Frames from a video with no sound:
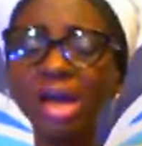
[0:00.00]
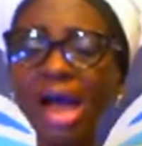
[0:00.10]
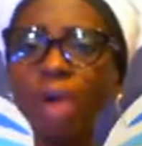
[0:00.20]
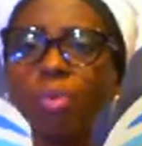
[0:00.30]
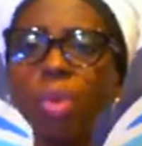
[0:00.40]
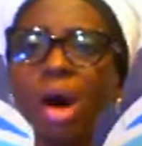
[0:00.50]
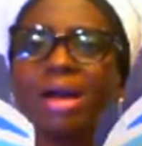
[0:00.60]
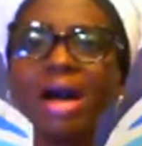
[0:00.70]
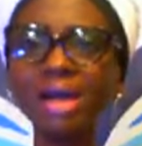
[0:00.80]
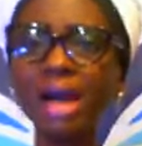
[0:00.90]
her work,
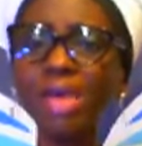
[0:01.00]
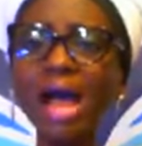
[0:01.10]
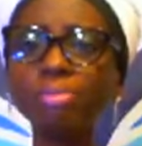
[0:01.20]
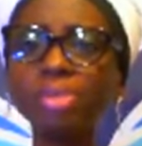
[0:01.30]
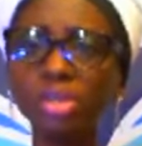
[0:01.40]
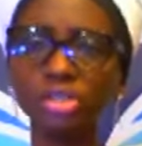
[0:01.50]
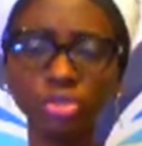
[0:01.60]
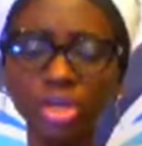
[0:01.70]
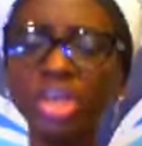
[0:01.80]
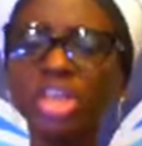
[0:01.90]
her career, her
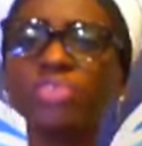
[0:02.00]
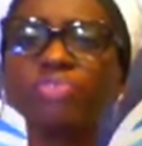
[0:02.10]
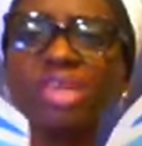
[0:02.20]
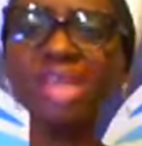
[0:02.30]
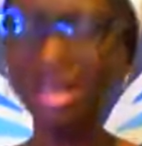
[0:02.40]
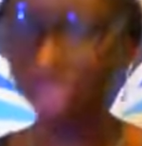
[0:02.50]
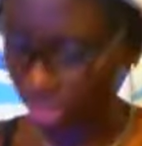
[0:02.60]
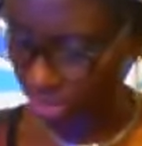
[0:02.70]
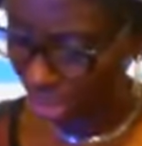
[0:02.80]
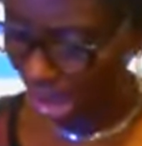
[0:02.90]
ministry, his finance,
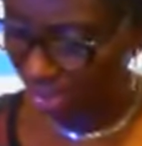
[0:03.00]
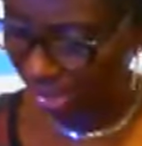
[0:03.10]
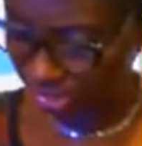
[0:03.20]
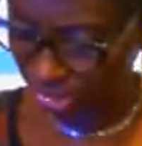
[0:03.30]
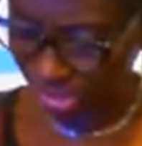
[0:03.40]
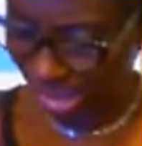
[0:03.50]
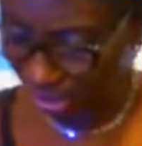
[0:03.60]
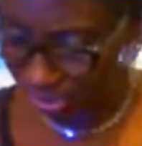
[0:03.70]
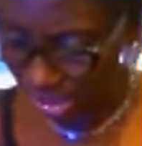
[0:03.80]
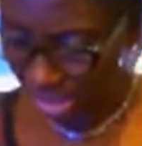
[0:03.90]
his marriage, his health,